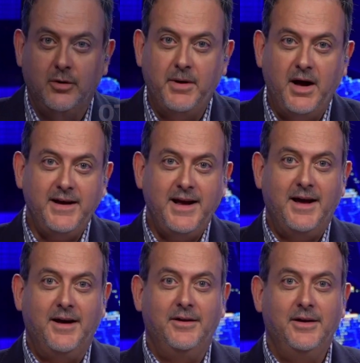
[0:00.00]
Well, by
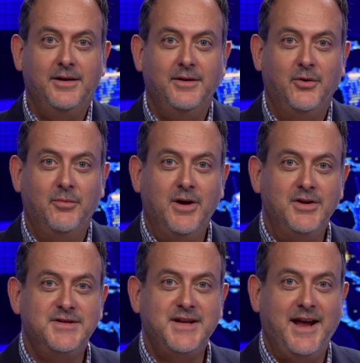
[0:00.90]
now,
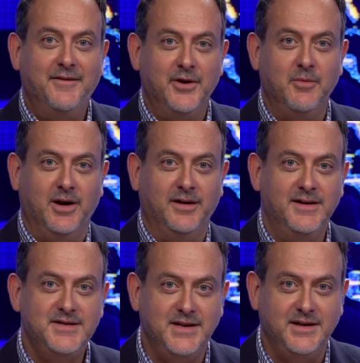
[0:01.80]
almost everyone
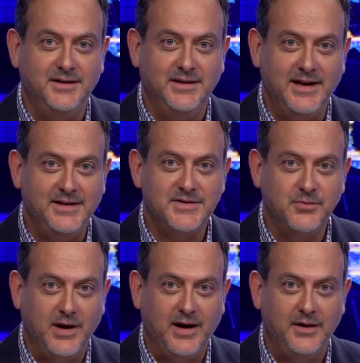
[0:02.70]
has seen the latest
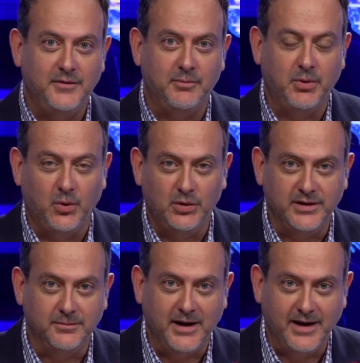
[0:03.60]
round of
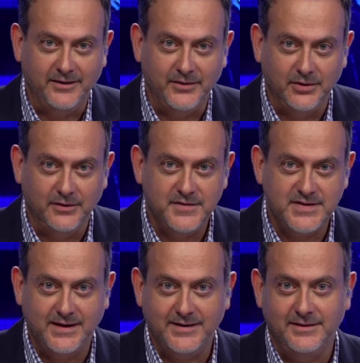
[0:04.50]
appalling behaviour of
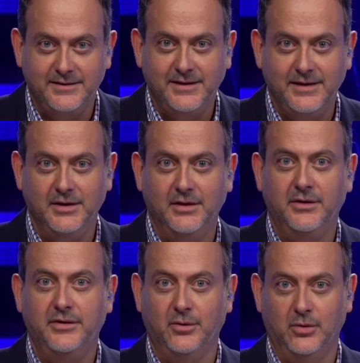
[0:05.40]
Senator Lidia
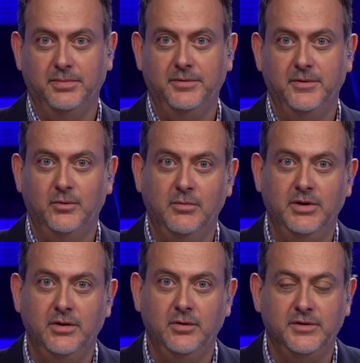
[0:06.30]
Thorpe. The
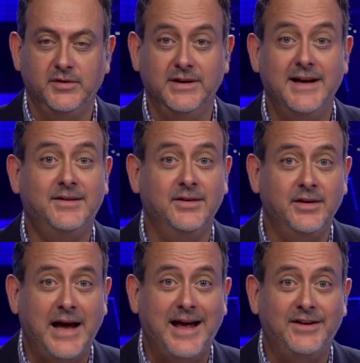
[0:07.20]
woman who was
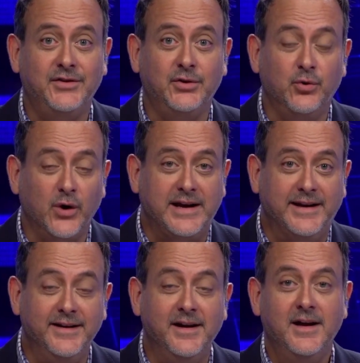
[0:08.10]
elected as a
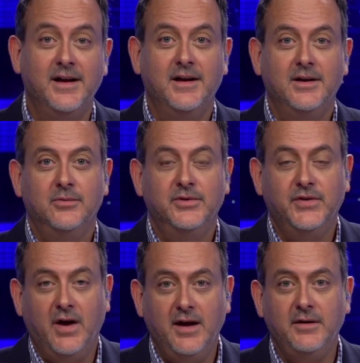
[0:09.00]
Green
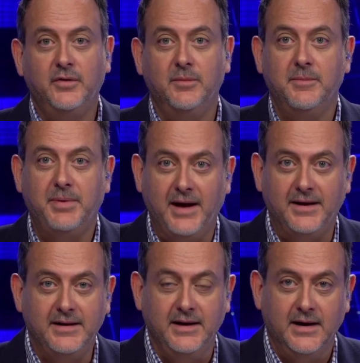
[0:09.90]
resigned from the
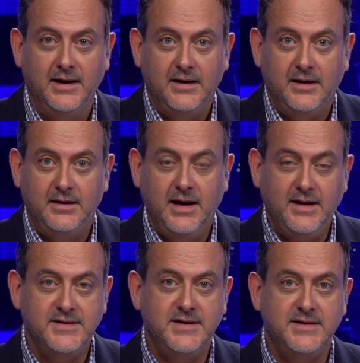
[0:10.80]
party and
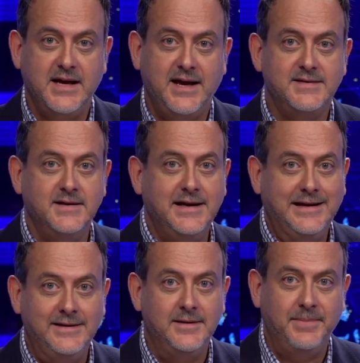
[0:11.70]
now sits as an
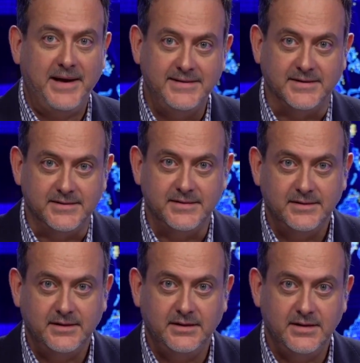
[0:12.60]
independent
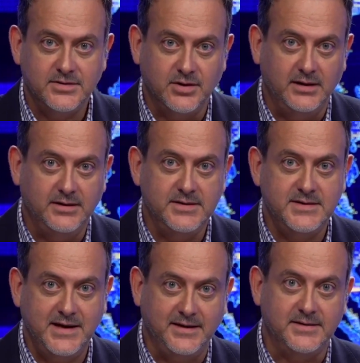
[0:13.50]
in the Australian
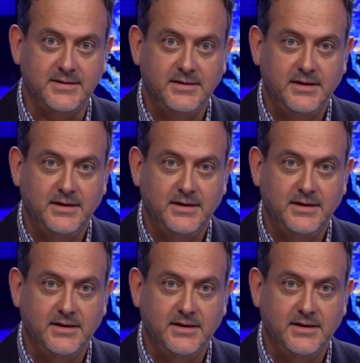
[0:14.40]
Senate.